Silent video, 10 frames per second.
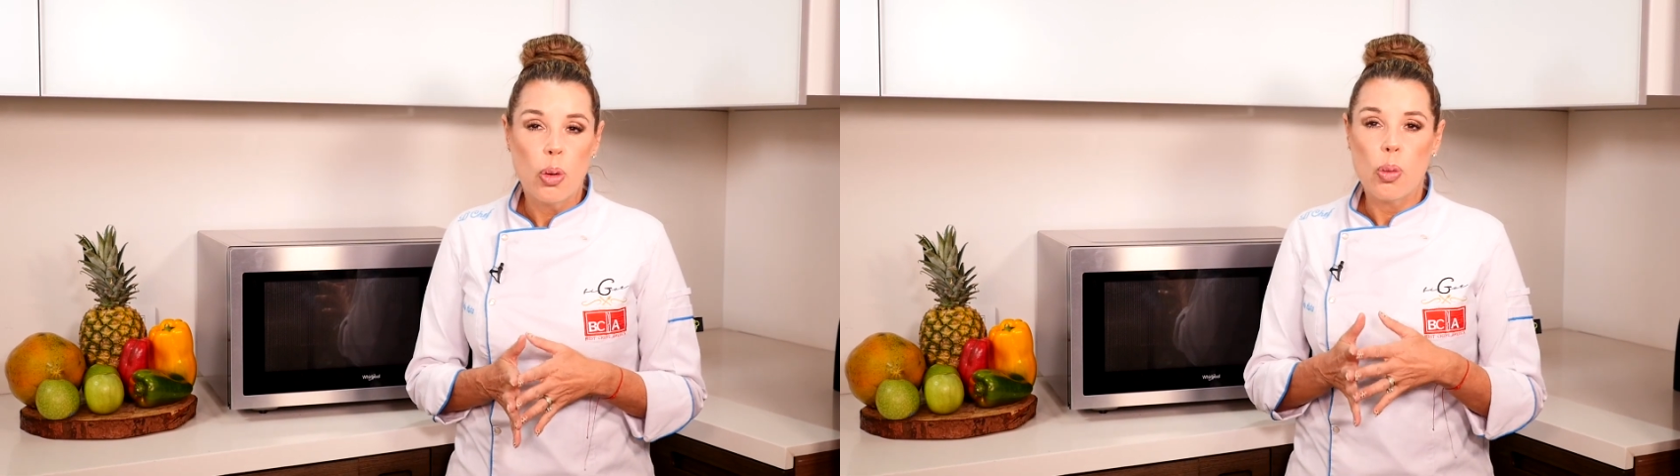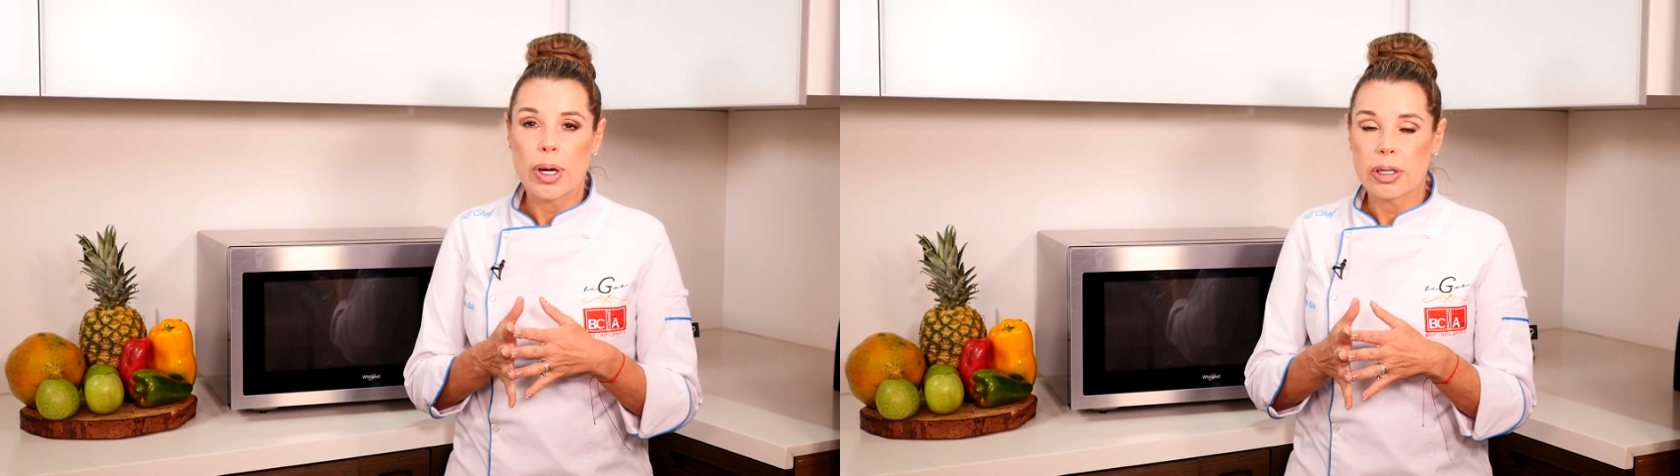
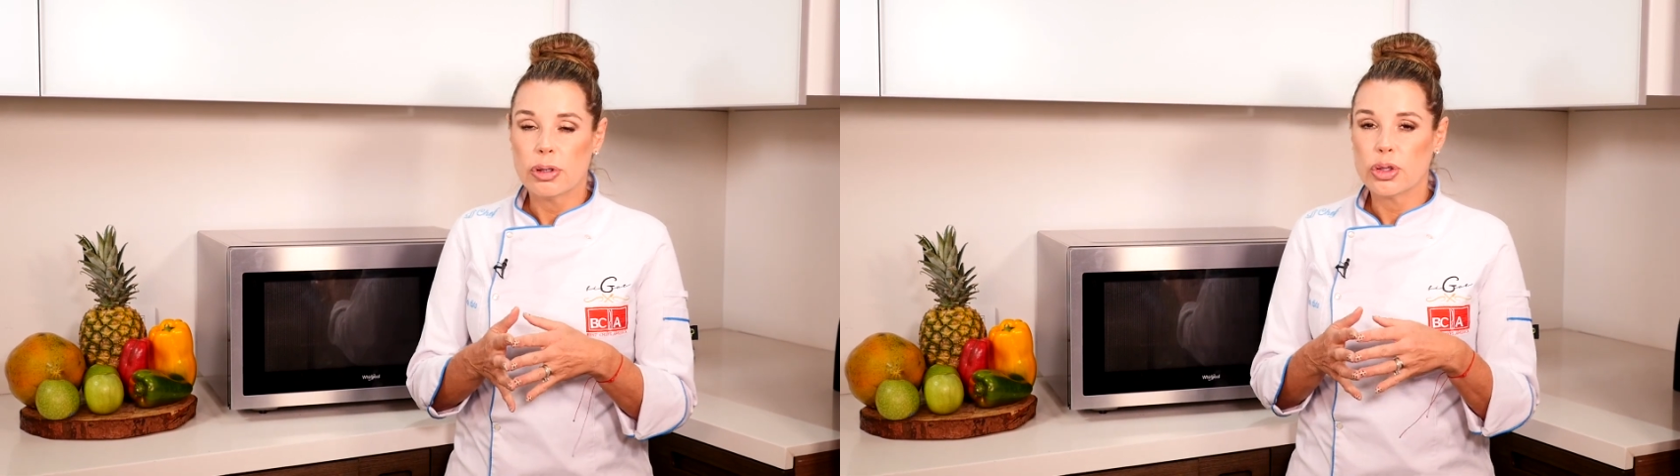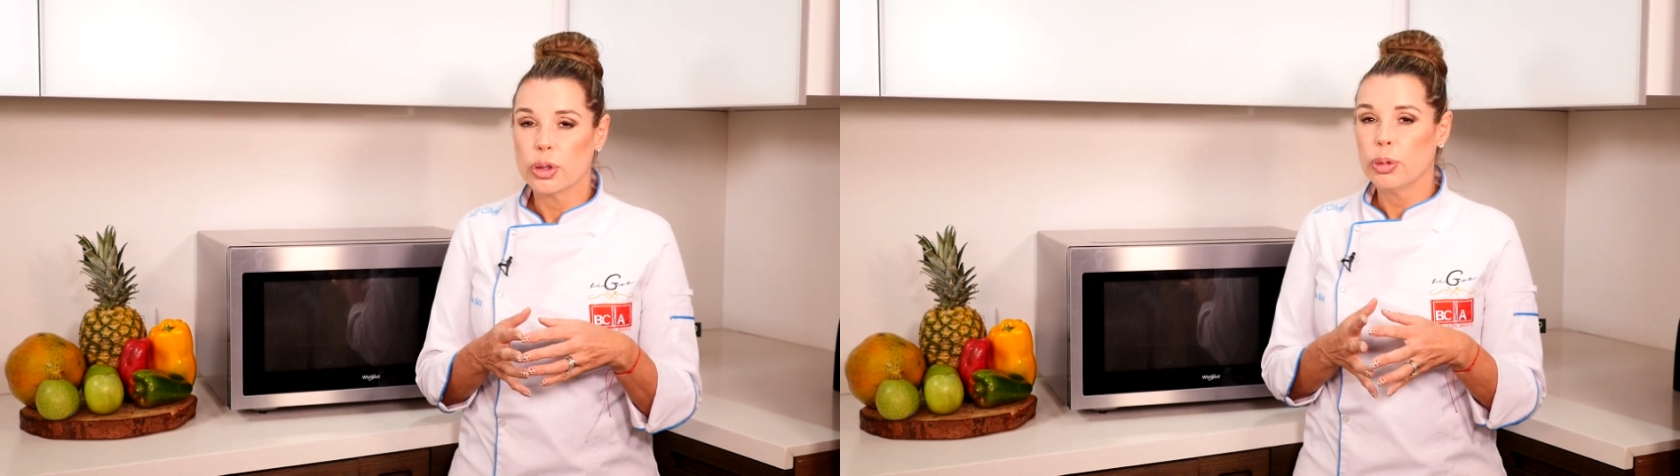
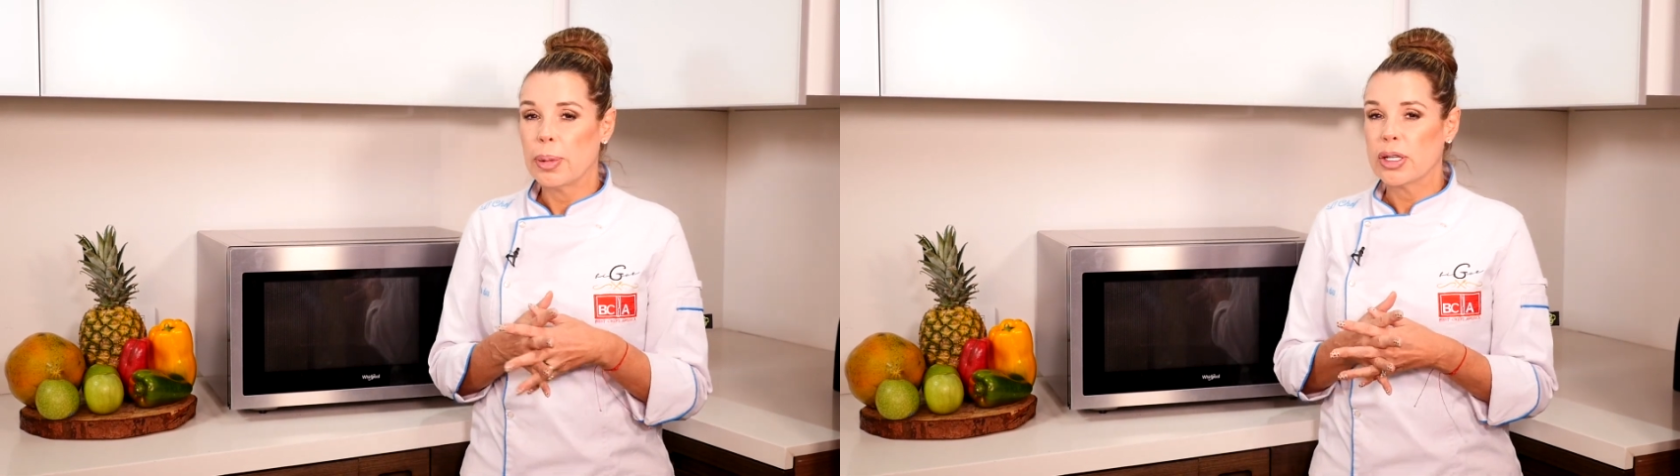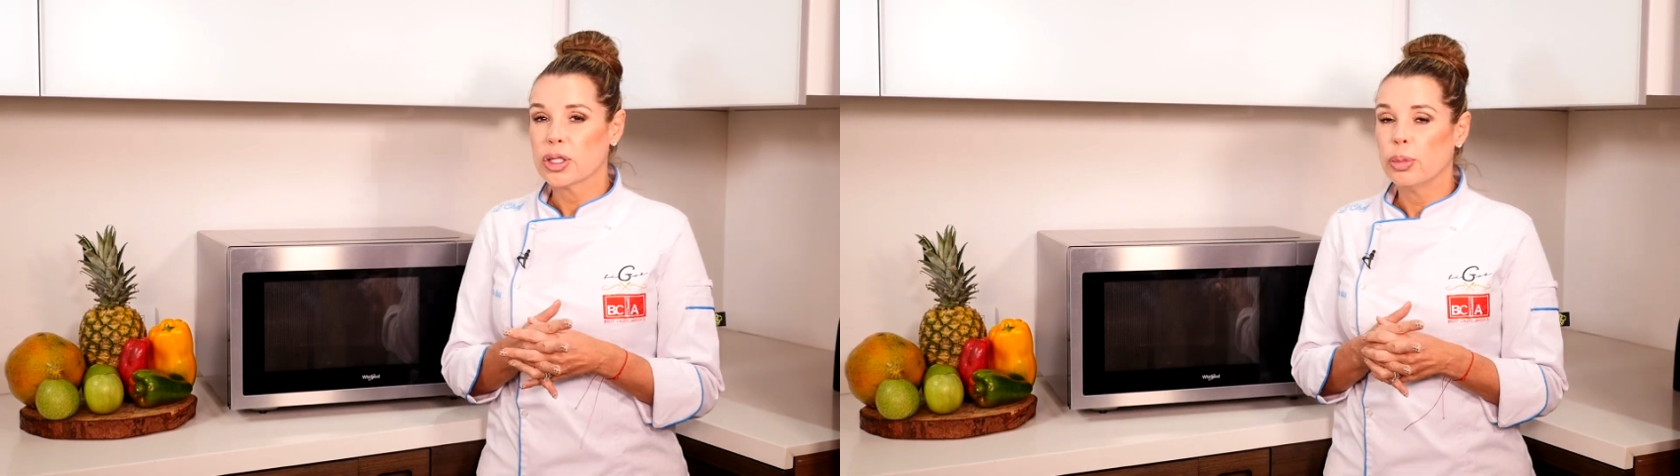whatever soup with
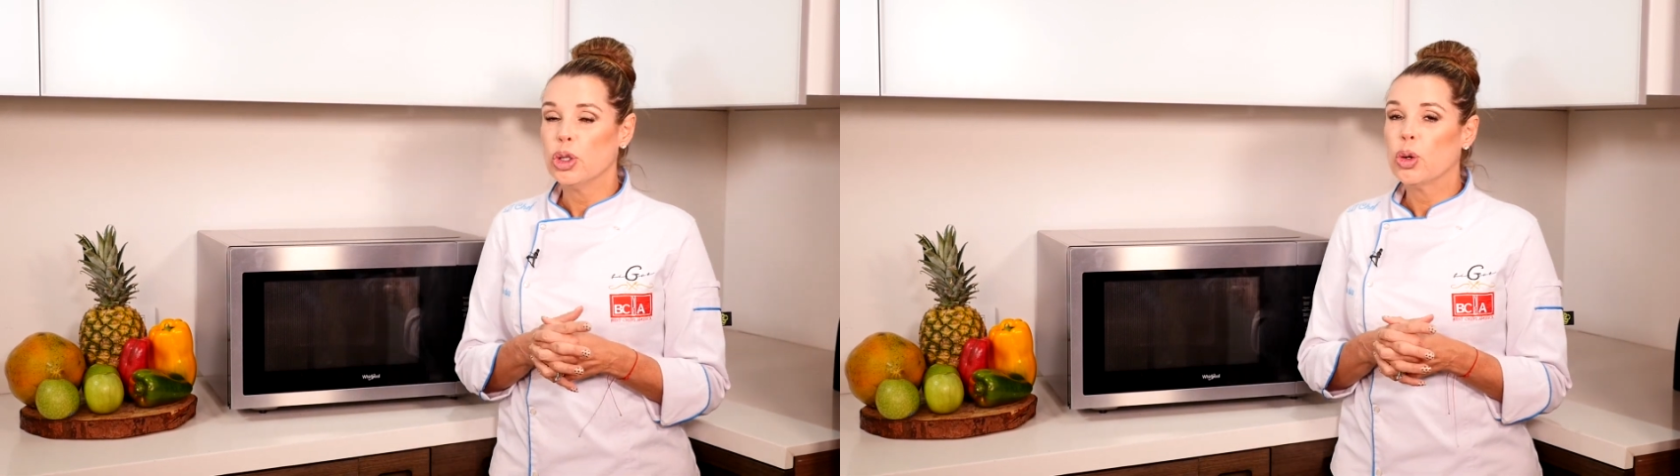vegetable,